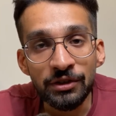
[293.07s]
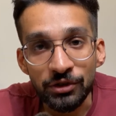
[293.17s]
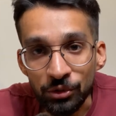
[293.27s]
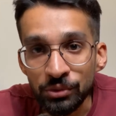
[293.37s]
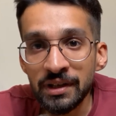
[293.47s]

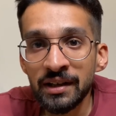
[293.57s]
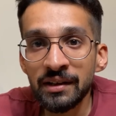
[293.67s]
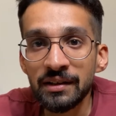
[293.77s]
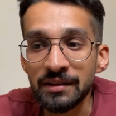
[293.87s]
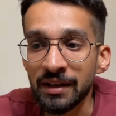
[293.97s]
so
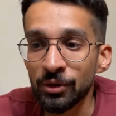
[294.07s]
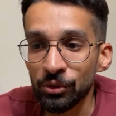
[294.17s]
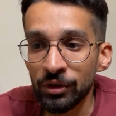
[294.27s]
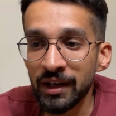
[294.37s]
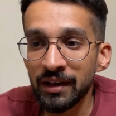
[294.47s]
that they do
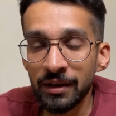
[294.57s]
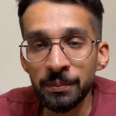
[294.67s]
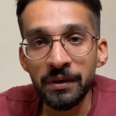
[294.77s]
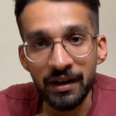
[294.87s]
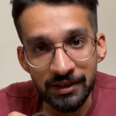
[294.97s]
not end
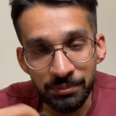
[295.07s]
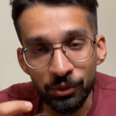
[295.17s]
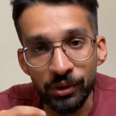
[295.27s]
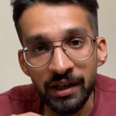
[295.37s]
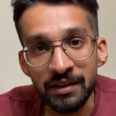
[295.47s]
up
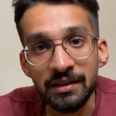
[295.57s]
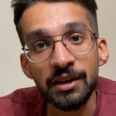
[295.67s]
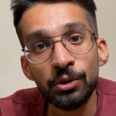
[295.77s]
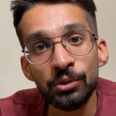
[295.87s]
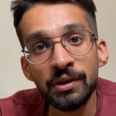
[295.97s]
transporting
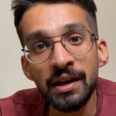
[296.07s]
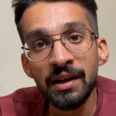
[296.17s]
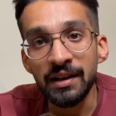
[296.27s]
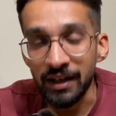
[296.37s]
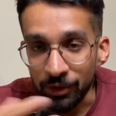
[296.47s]
their own
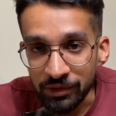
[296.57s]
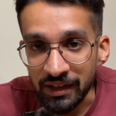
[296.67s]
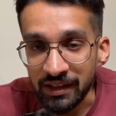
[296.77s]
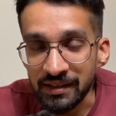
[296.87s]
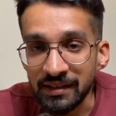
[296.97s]

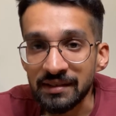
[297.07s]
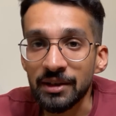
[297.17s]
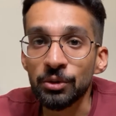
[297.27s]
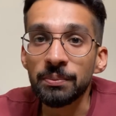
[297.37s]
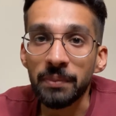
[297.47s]
idiosyncrasies,
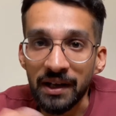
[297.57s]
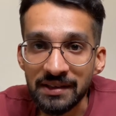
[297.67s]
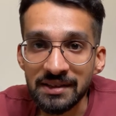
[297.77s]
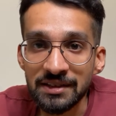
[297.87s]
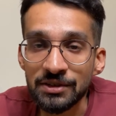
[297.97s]
their own
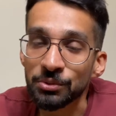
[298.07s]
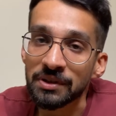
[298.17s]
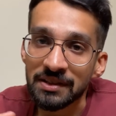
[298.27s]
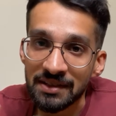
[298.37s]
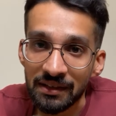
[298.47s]
biases to
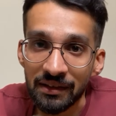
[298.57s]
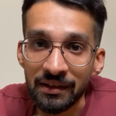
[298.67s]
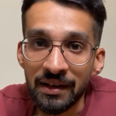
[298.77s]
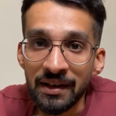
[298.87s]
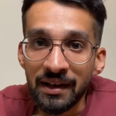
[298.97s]
their children.
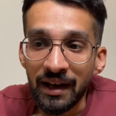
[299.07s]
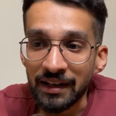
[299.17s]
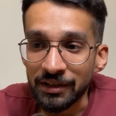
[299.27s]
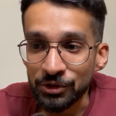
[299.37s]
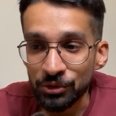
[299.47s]

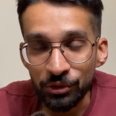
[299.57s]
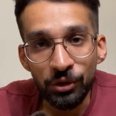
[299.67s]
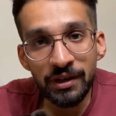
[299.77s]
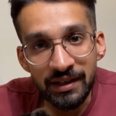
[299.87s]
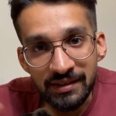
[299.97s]
and they should
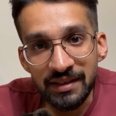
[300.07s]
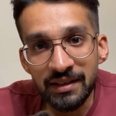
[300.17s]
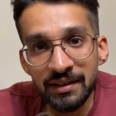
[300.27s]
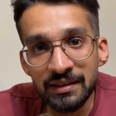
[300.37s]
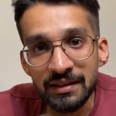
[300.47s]
not
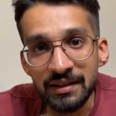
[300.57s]
consider